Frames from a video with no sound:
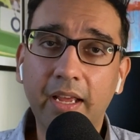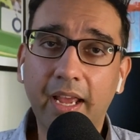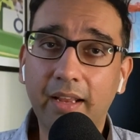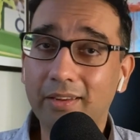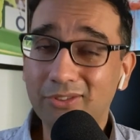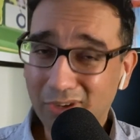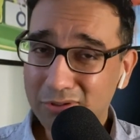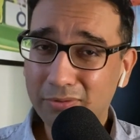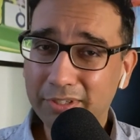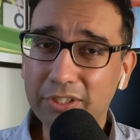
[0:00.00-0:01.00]
And it's
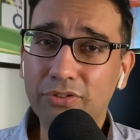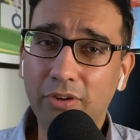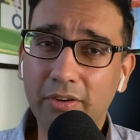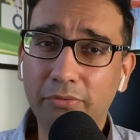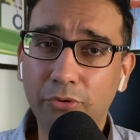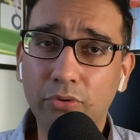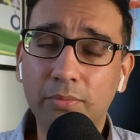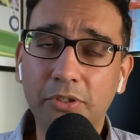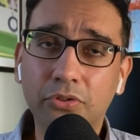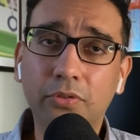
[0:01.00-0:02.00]
also very strong in
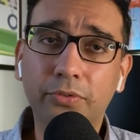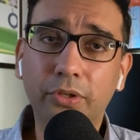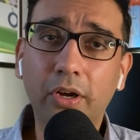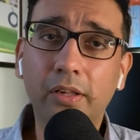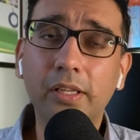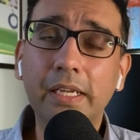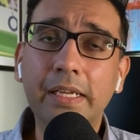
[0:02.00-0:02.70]
renewables overall.